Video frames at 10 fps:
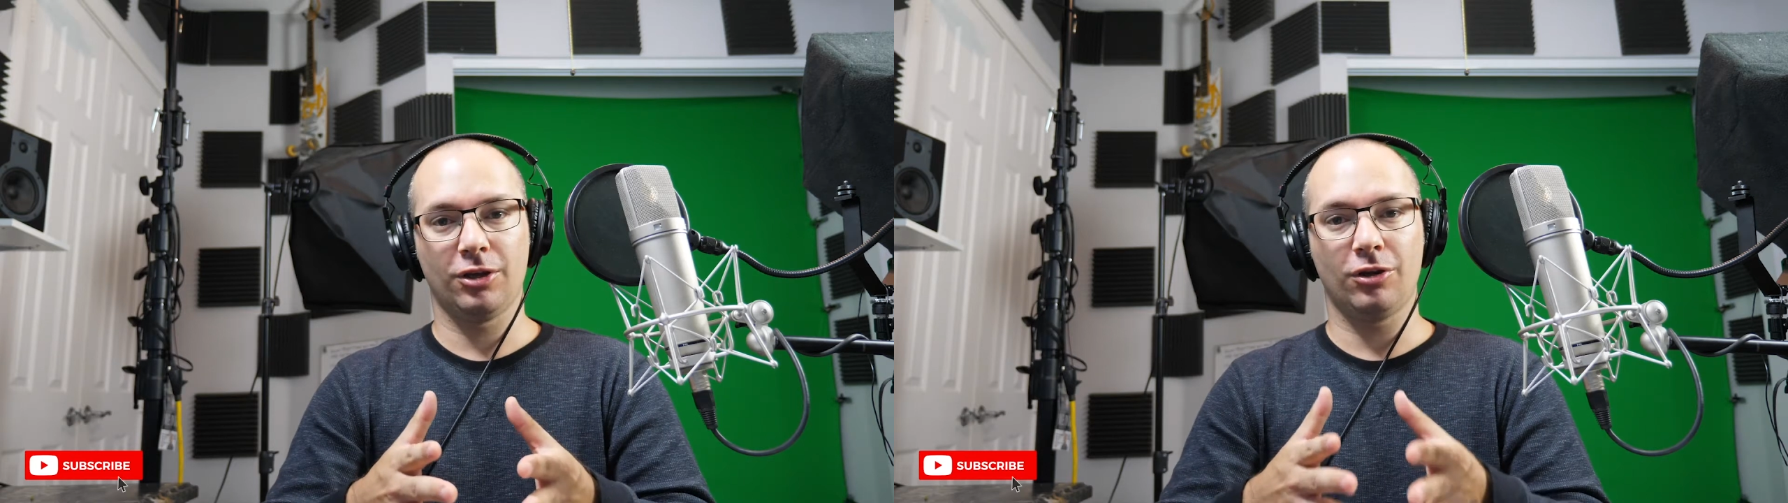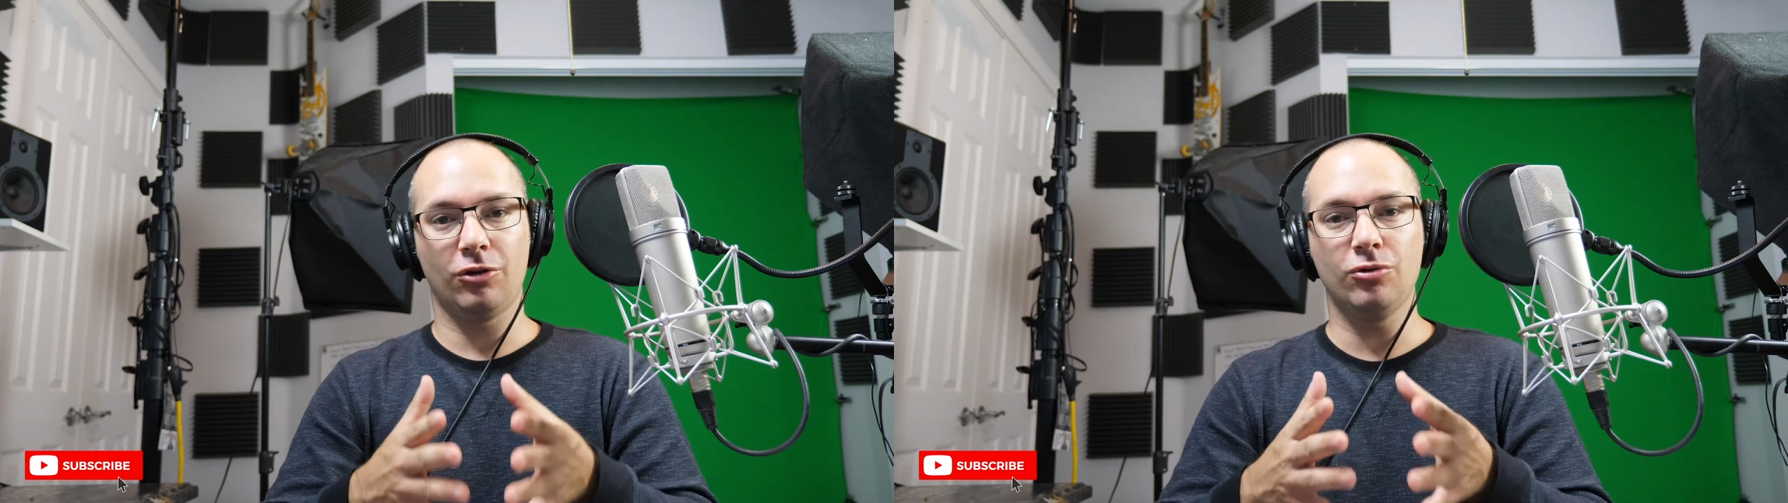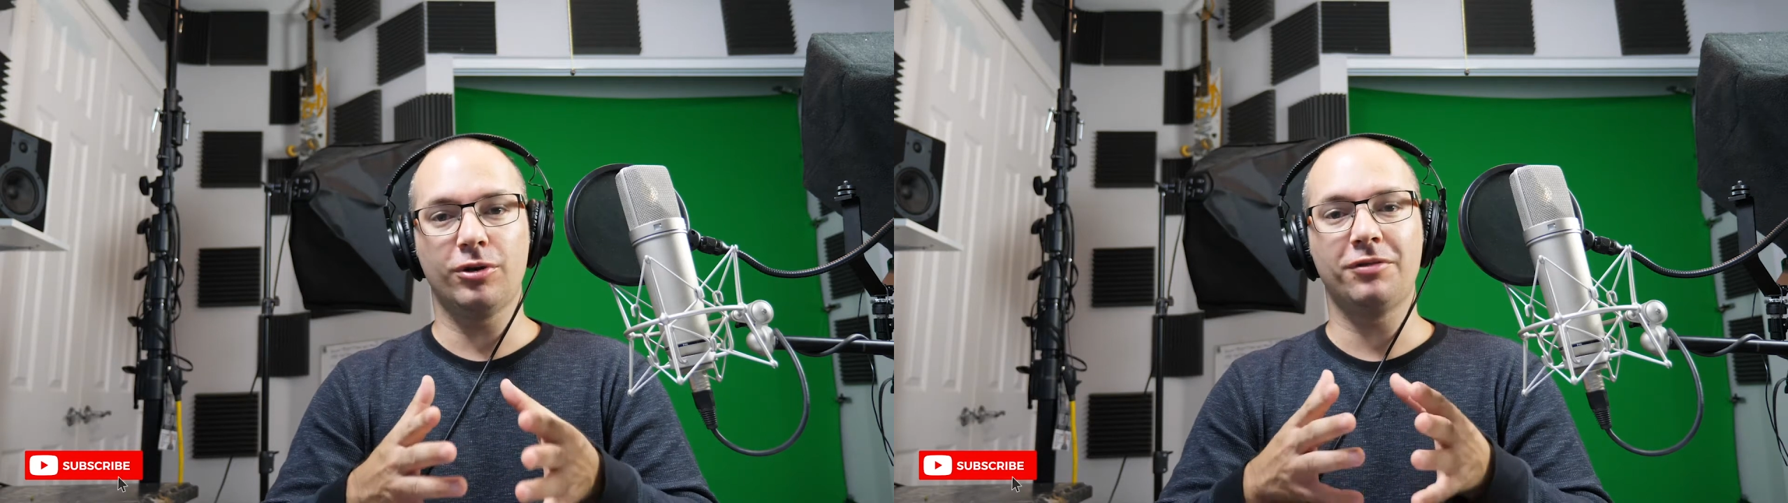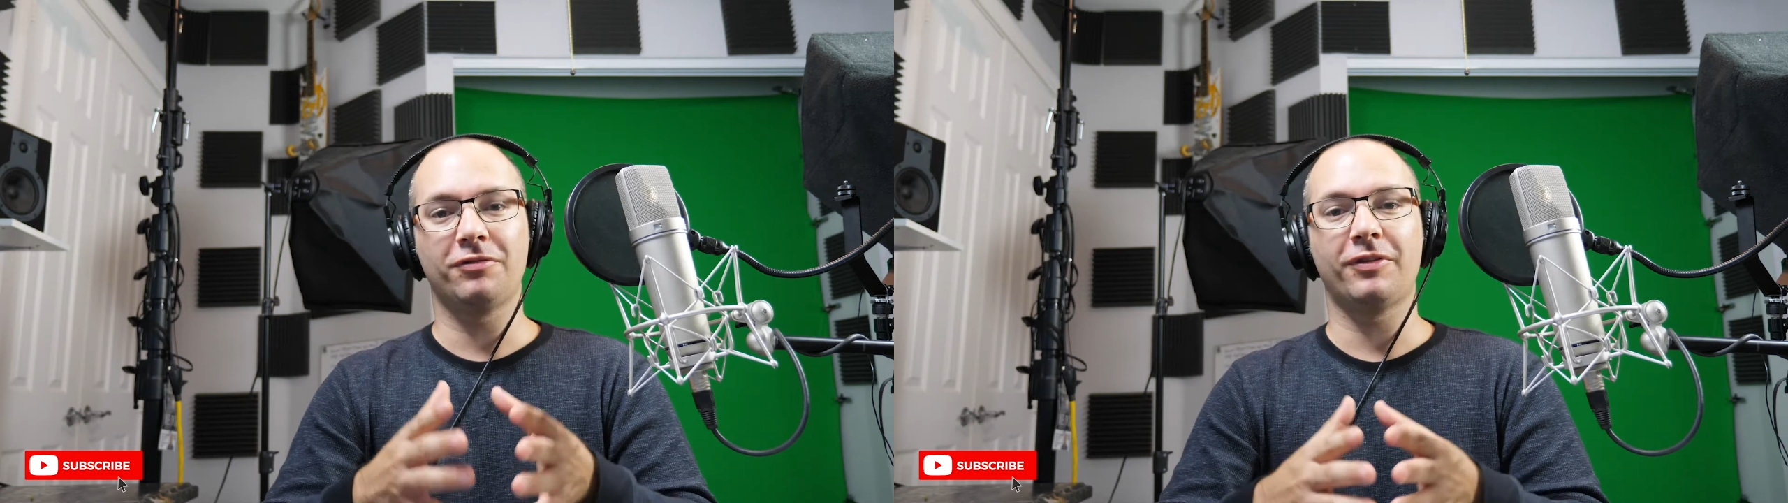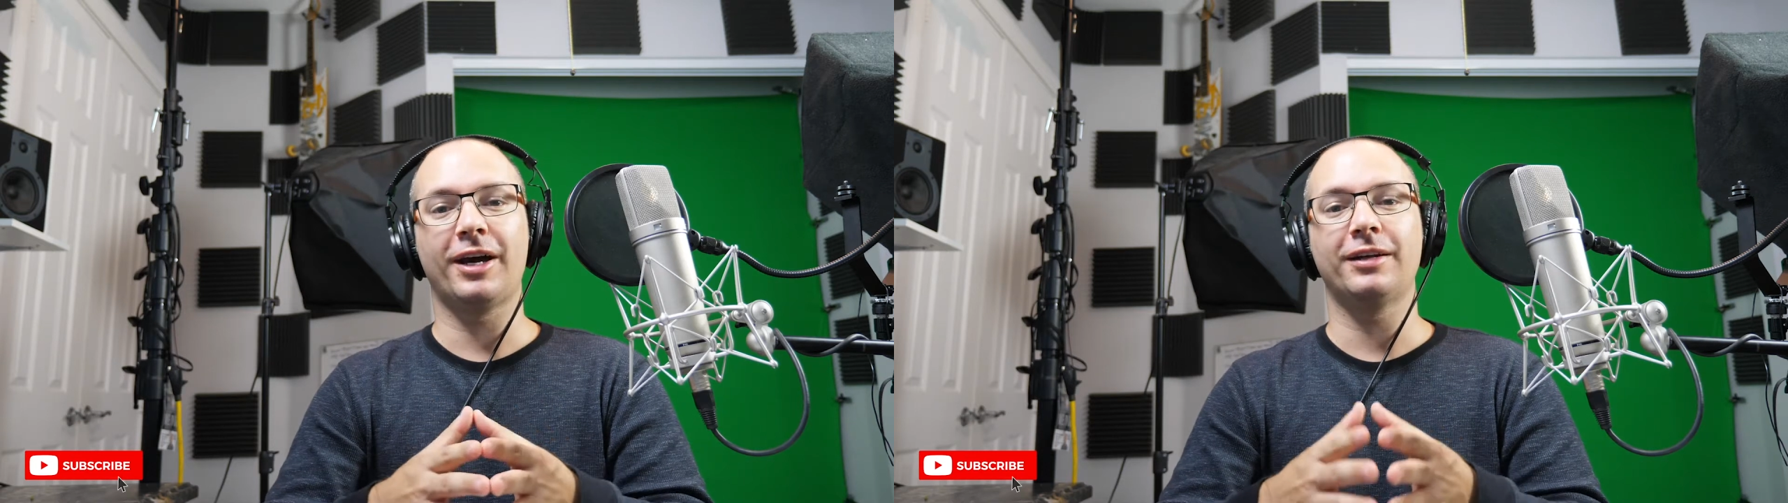You can
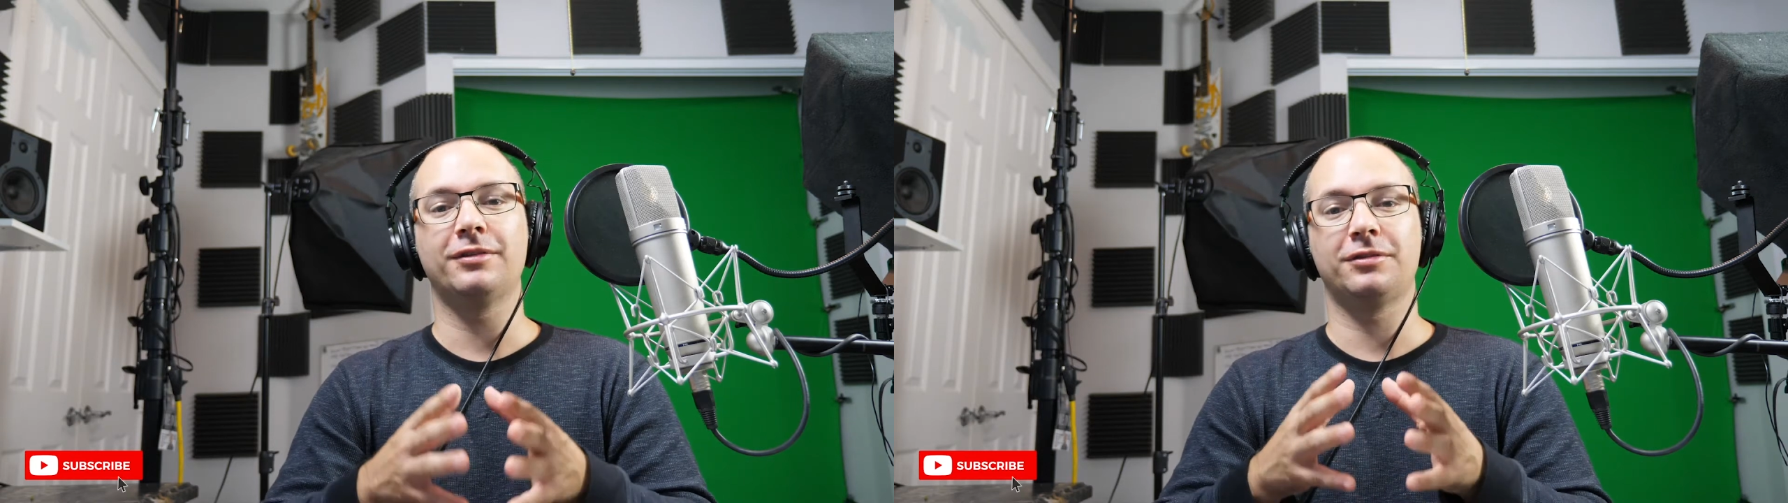find